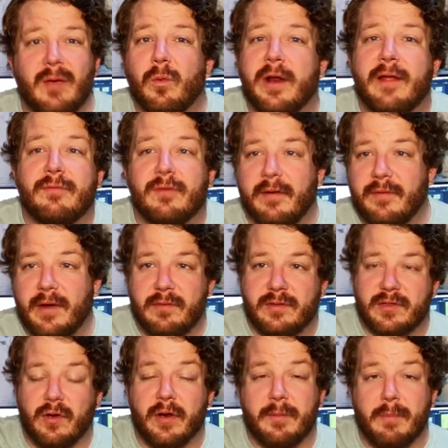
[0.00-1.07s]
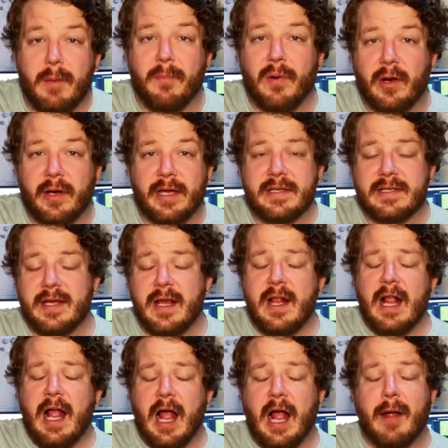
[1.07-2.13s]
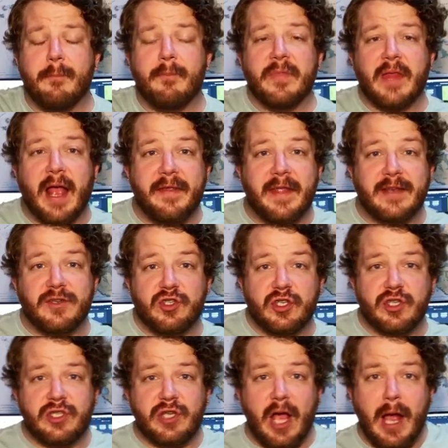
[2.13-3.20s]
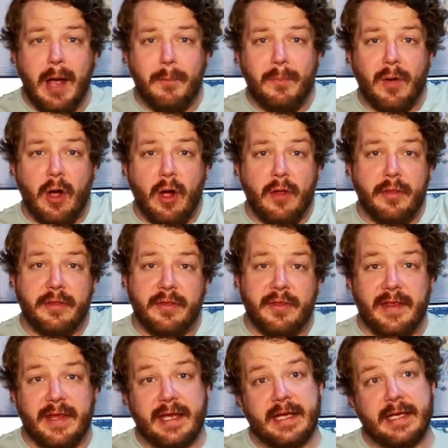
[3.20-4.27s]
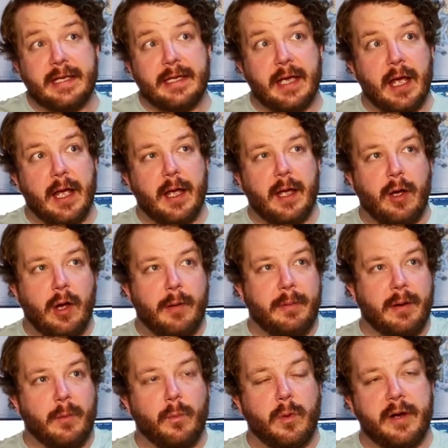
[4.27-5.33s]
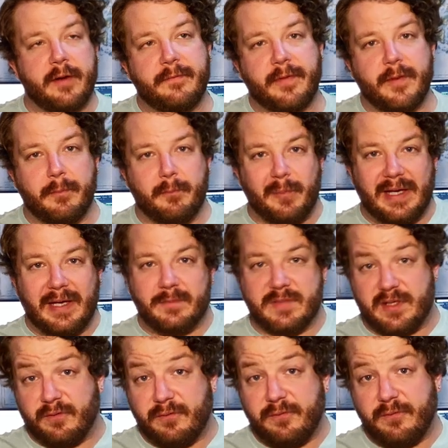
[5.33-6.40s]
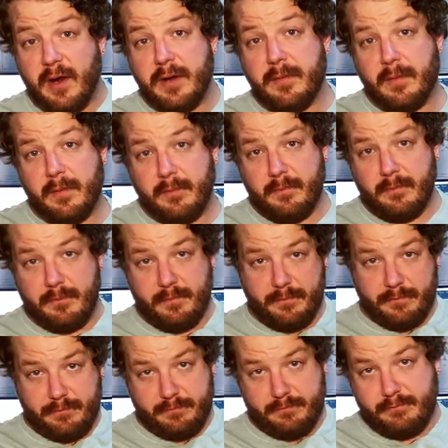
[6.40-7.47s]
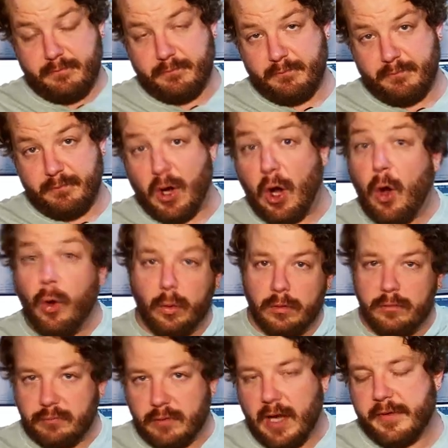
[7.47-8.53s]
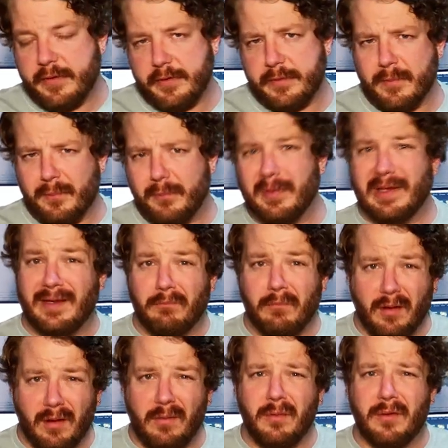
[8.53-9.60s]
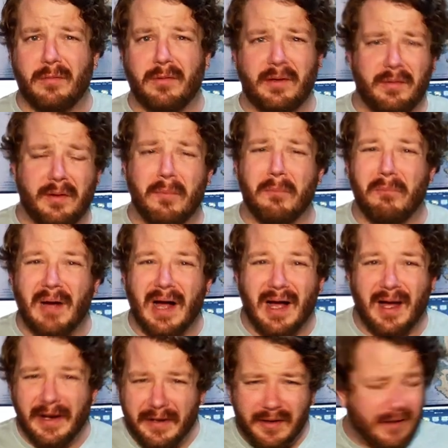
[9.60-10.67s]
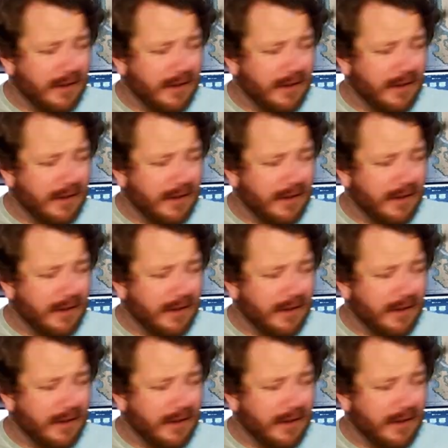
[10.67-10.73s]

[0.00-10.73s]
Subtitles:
whatever I've else got in my pockets. And then just up on one of the beams, the front pole rather than beam, what are we, in a barn?